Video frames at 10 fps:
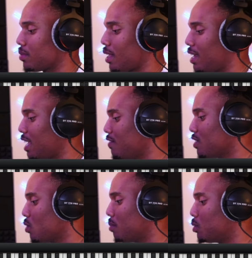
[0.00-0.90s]
And even
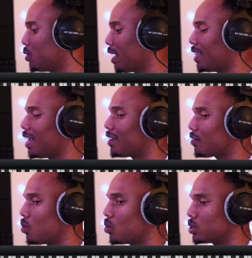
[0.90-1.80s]
though I'm doing a lot of
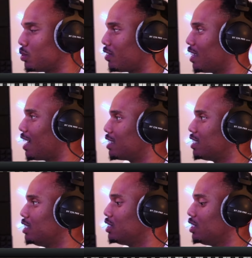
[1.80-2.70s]
chords with a lot of
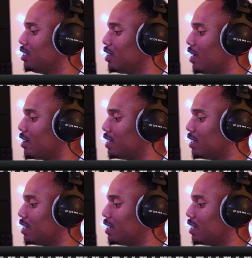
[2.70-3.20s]
tension in there,